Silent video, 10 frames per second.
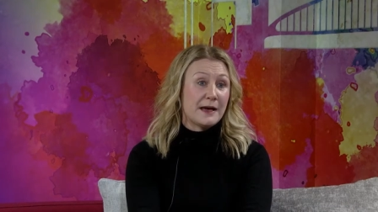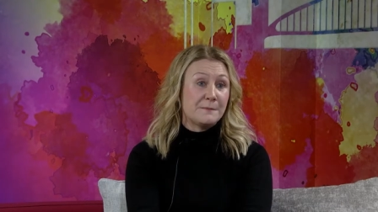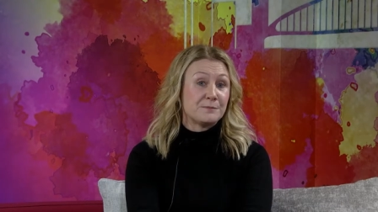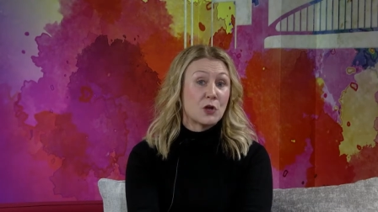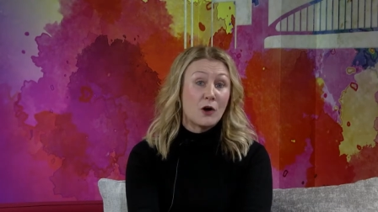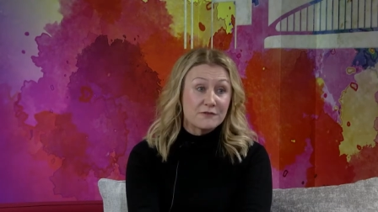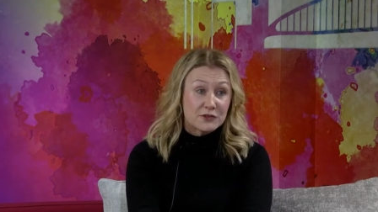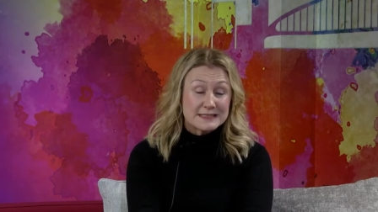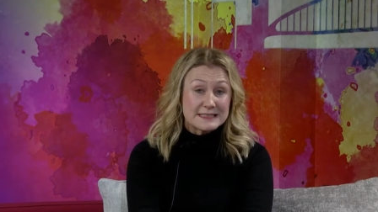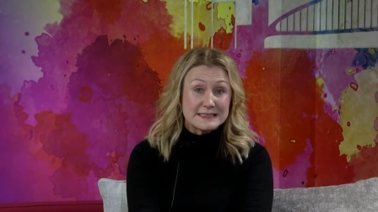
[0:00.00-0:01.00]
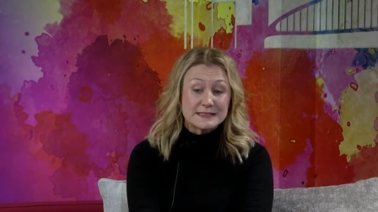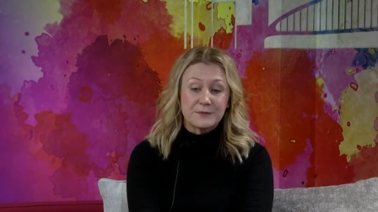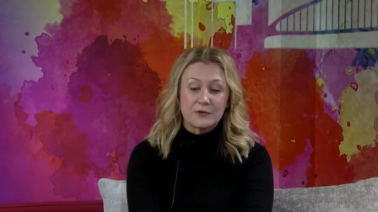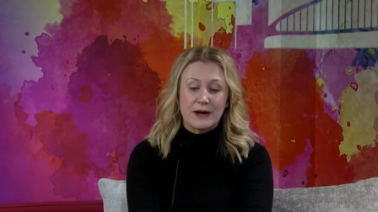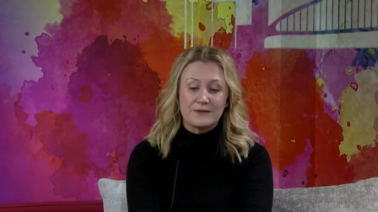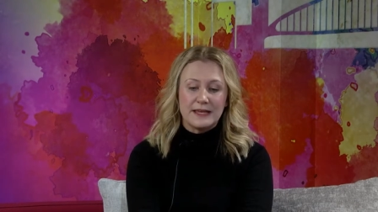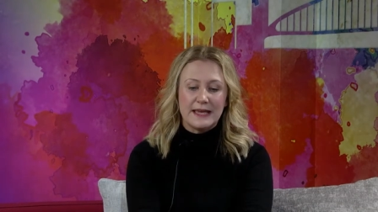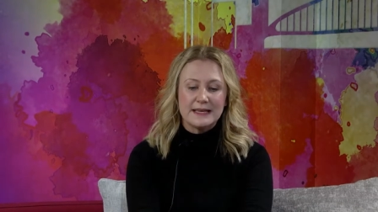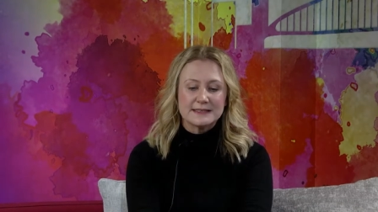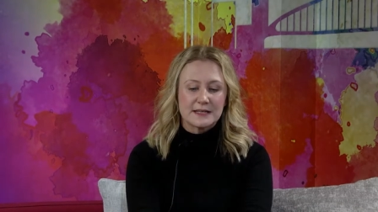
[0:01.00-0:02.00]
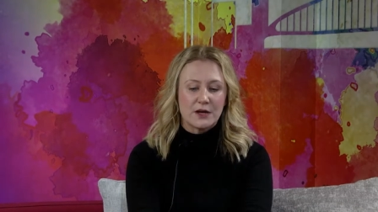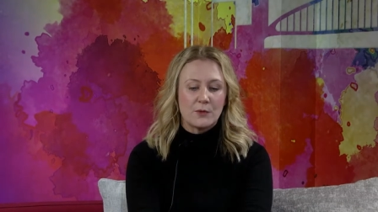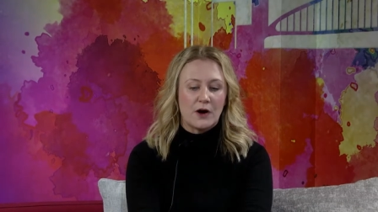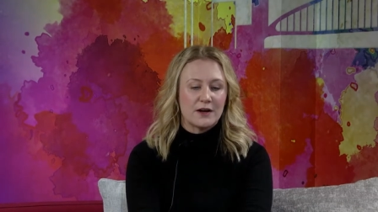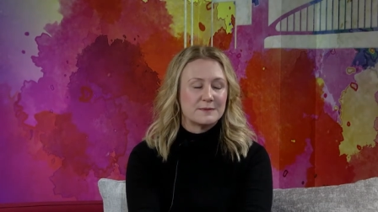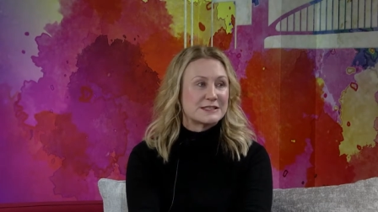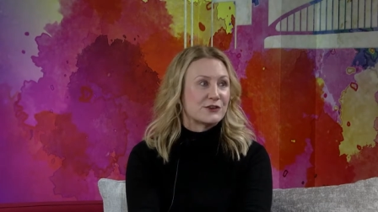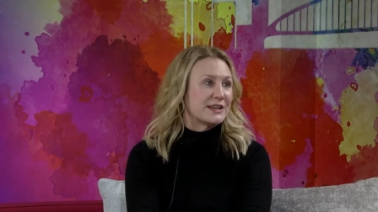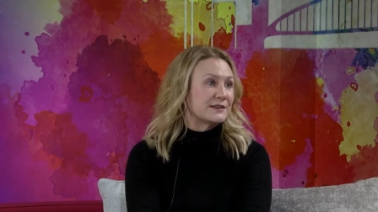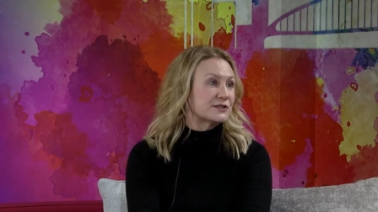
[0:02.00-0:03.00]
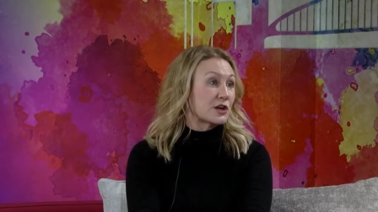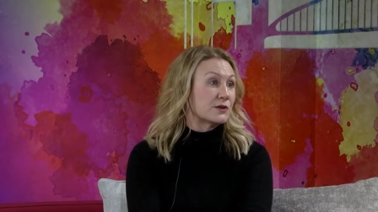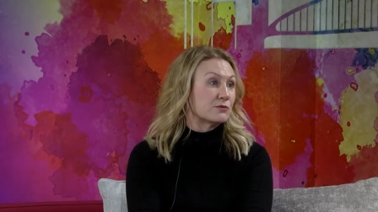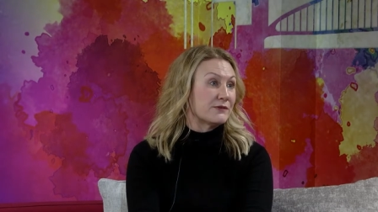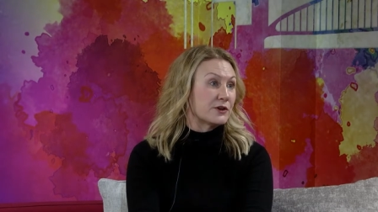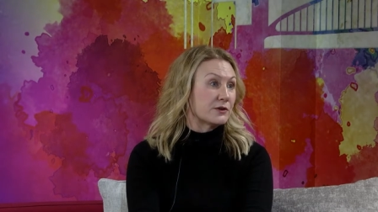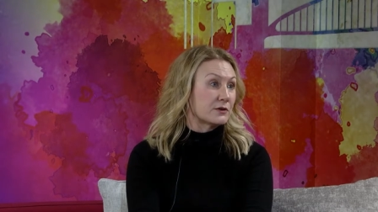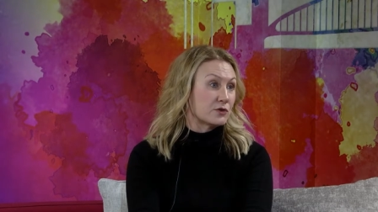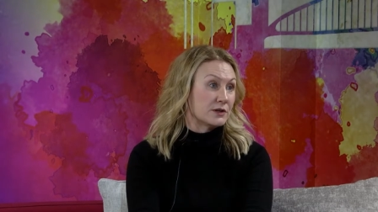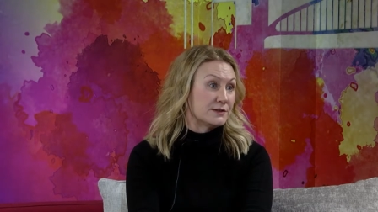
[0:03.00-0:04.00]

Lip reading: conferences throughout the year. So I was lucky enough to go on the River Cruise